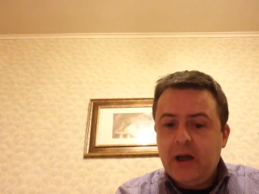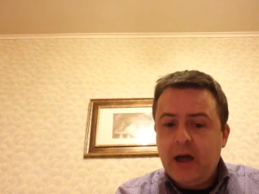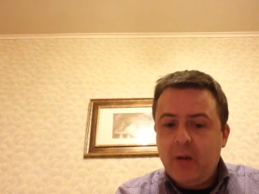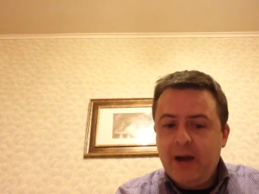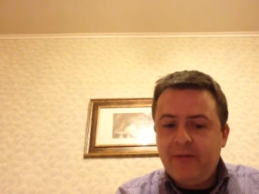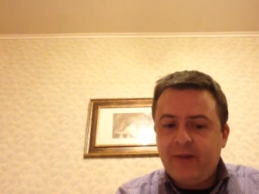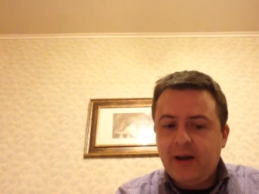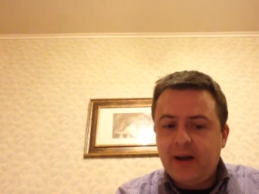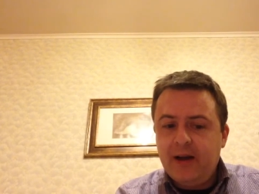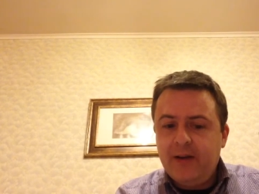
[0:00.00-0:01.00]

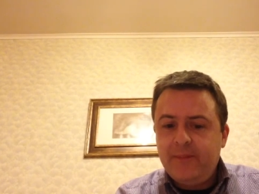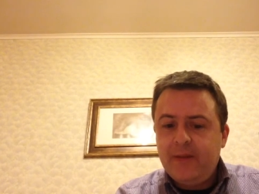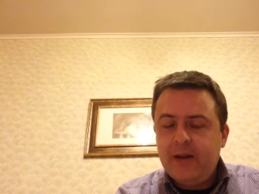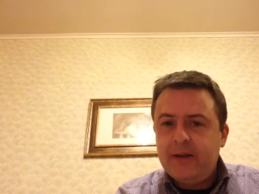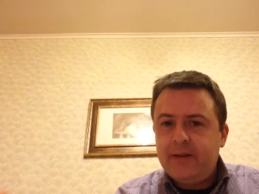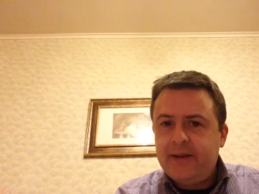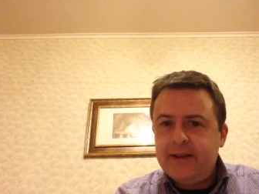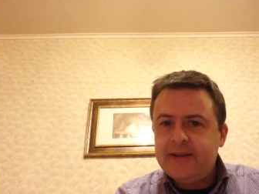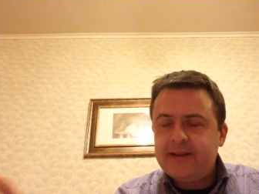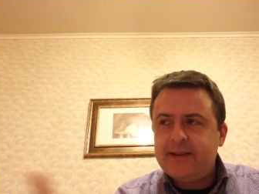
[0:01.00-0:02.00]
However,
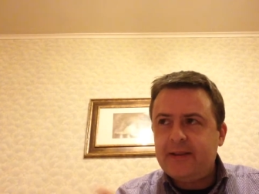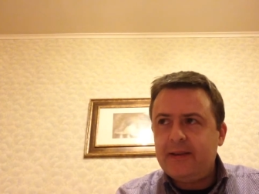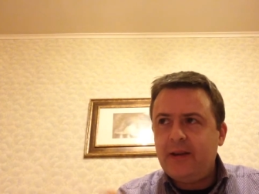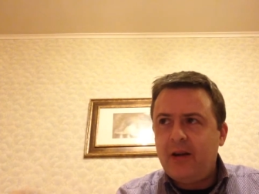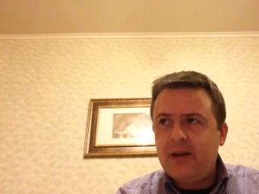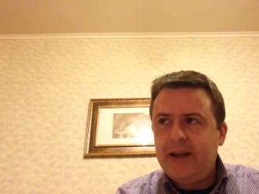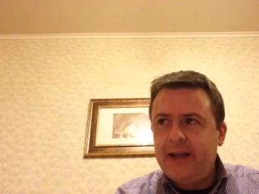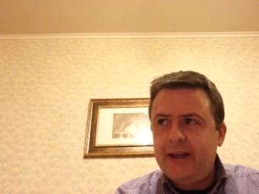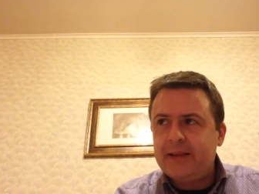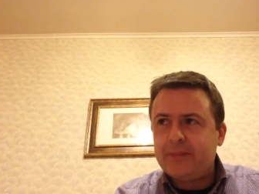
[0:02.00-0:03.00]
this
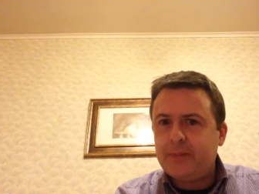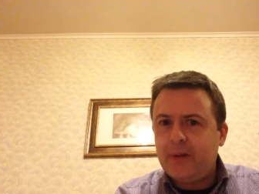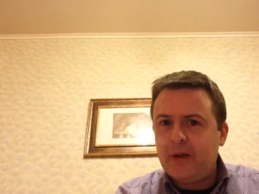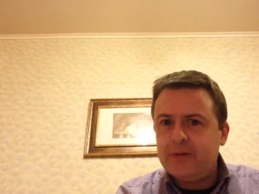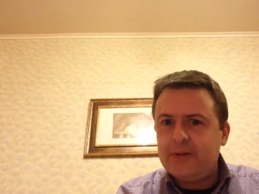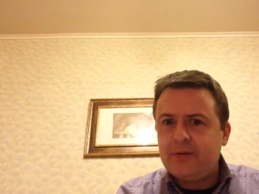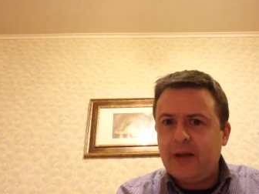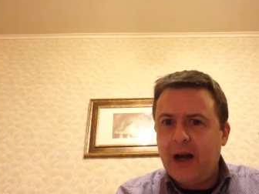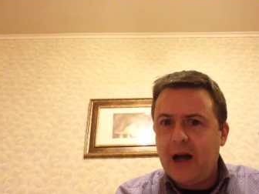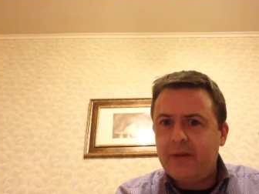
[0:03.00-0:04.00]
Lockheed proposed
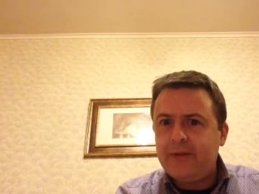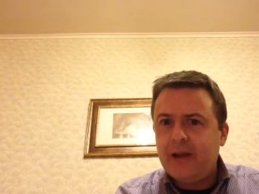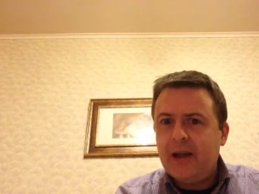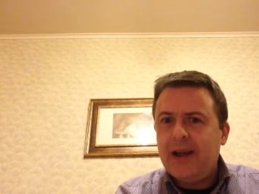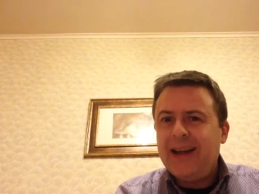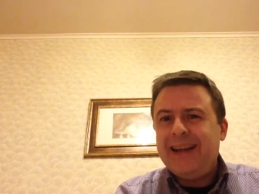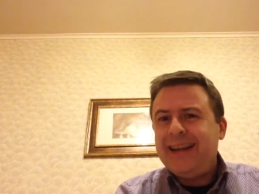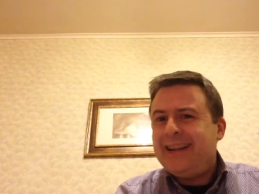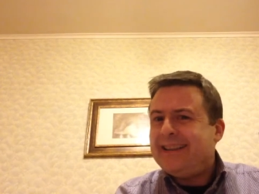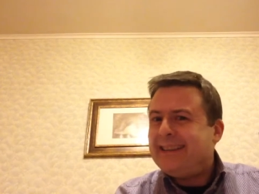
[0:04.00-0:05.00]
craft,
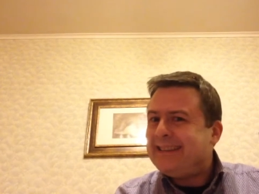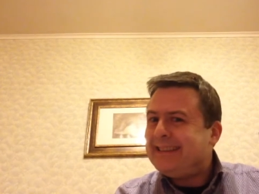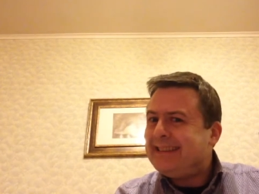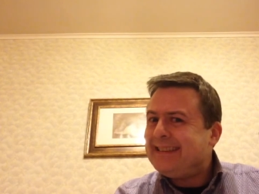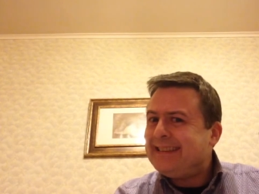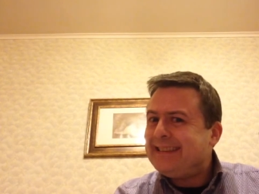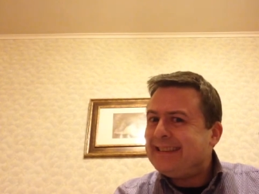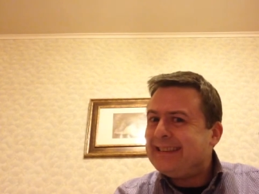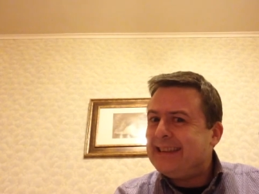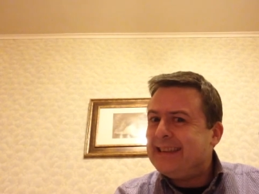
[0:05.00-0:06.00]

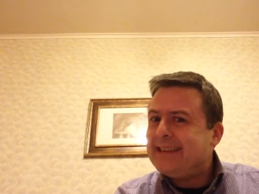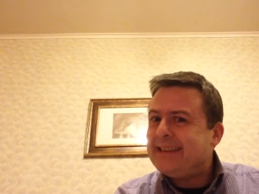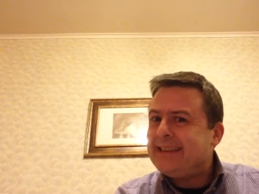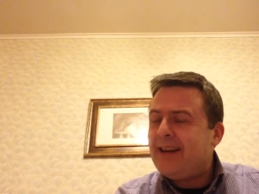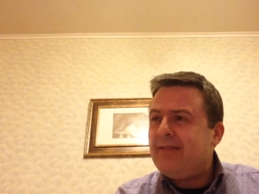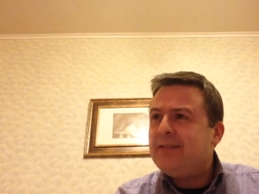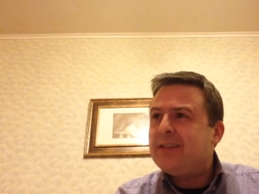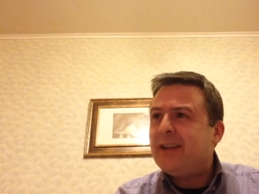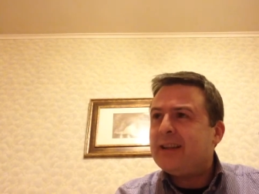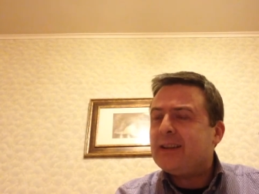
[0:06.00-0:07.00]
oh, it
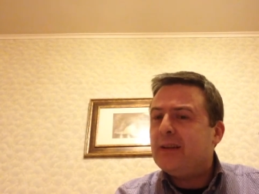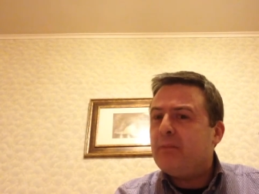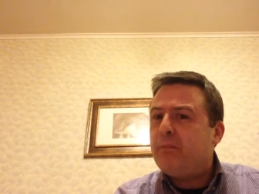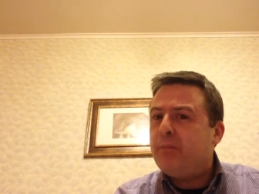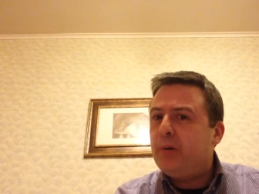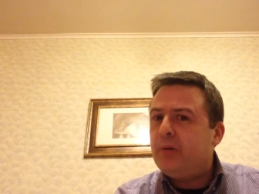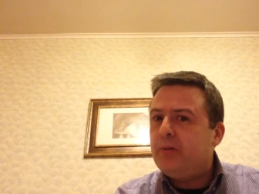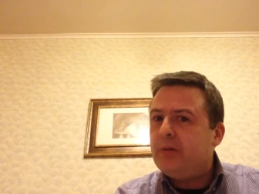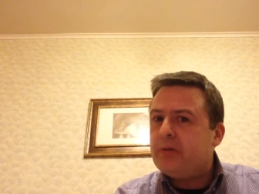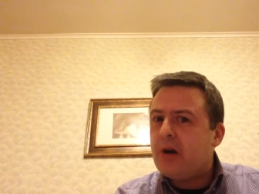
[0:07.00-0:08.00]
sounds like a
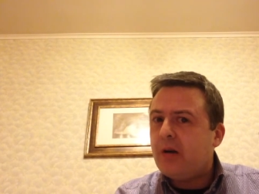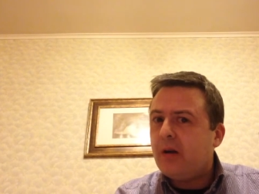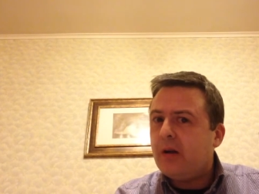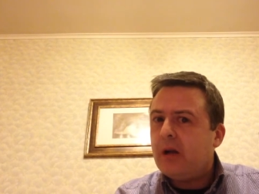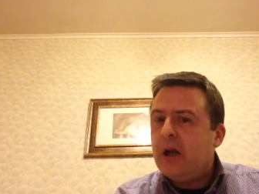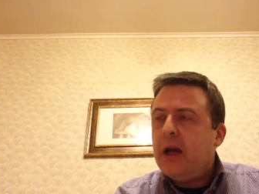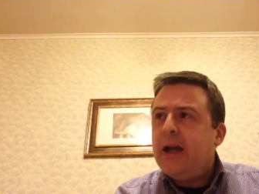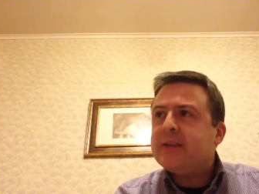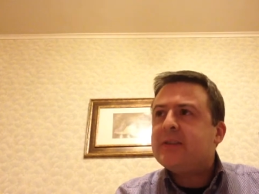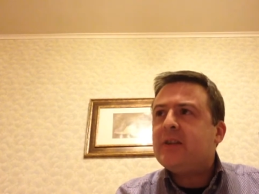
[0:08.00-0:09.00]
boondoggle.
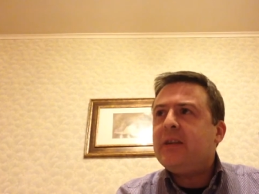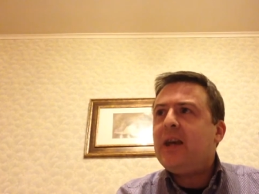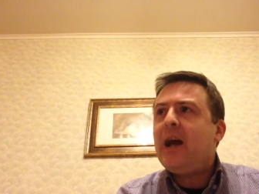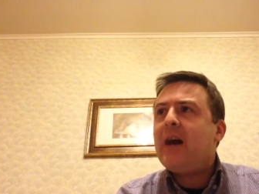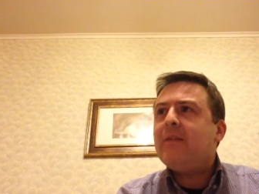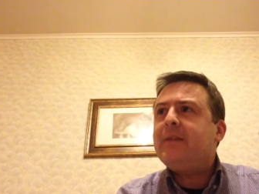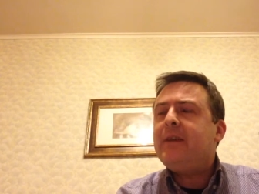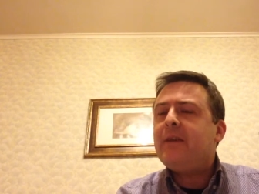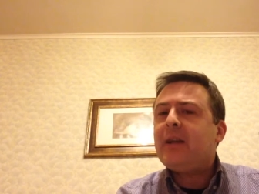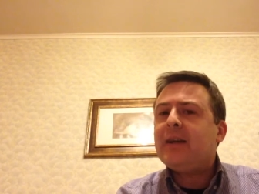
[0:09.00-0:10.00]
It's going to have,
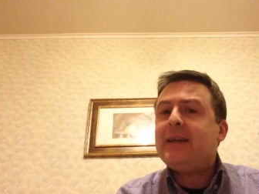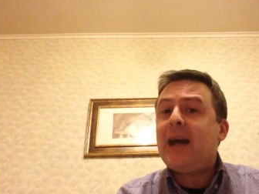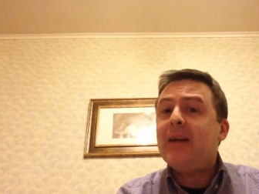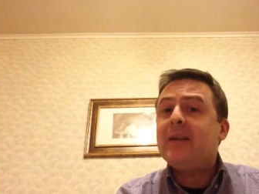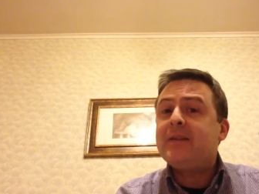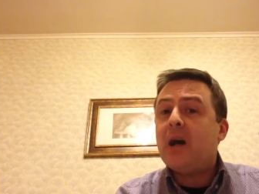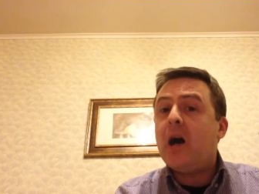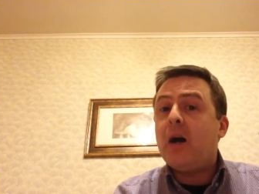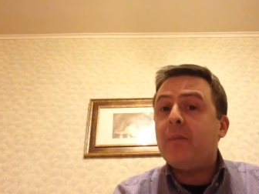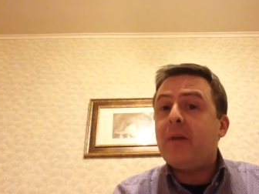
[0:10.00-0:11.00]
you know, that Canada
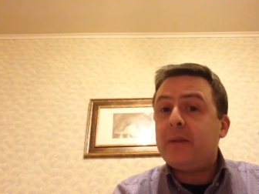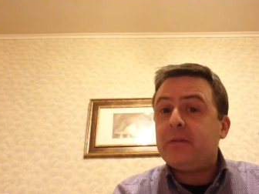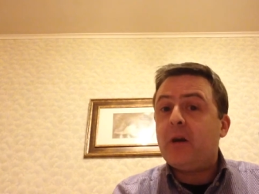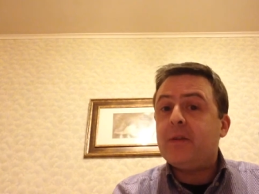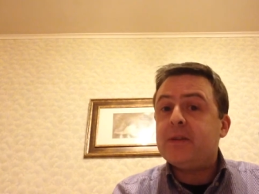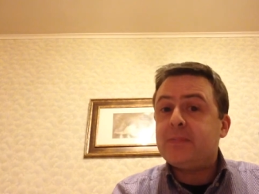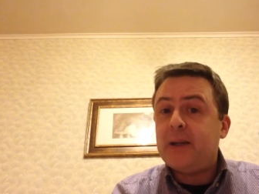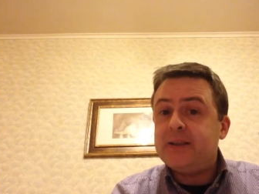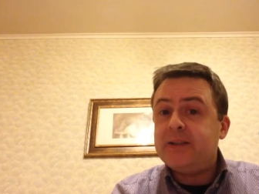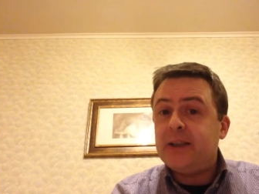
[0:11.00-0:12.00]
arm that they've got on the
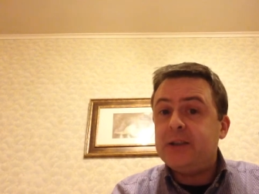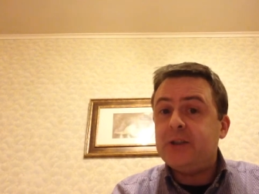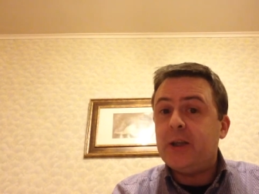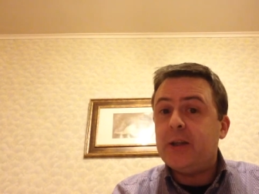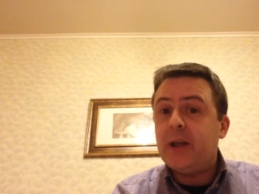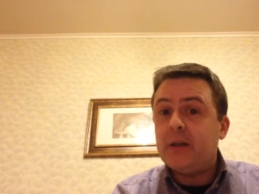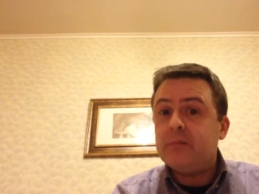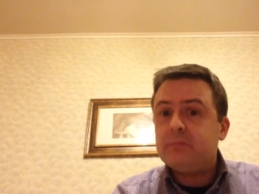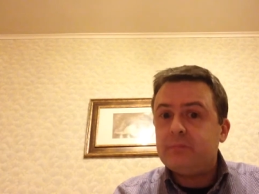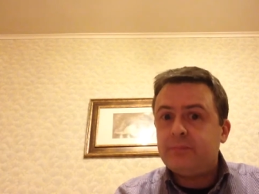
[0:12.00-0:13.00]
space station that
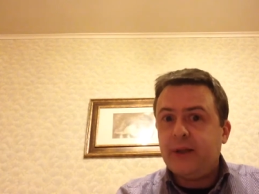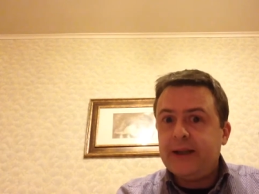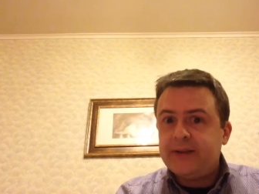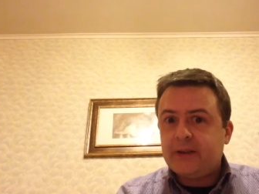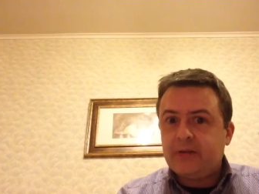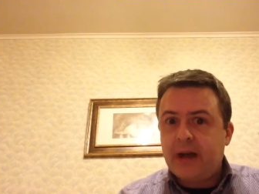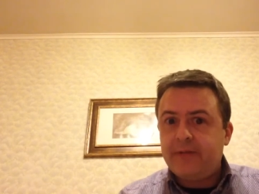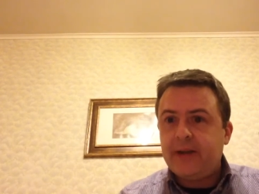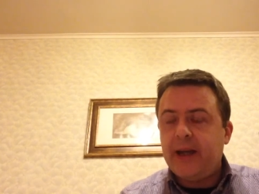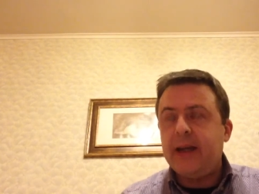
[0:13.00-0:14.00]
brings the
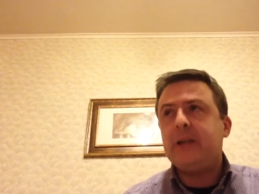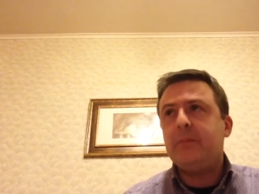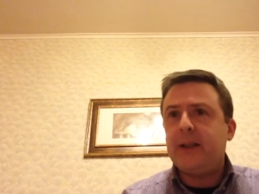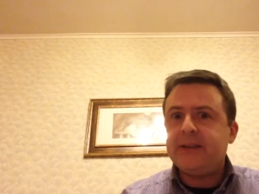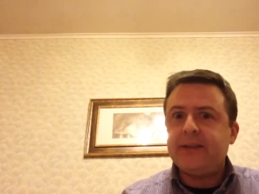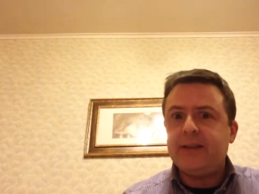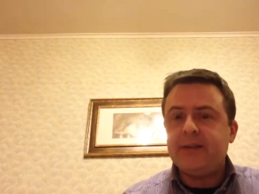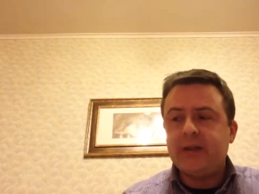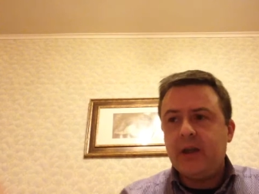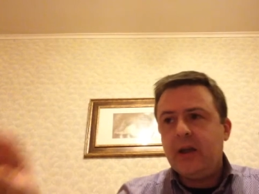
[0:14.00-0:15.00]
craft in, can place things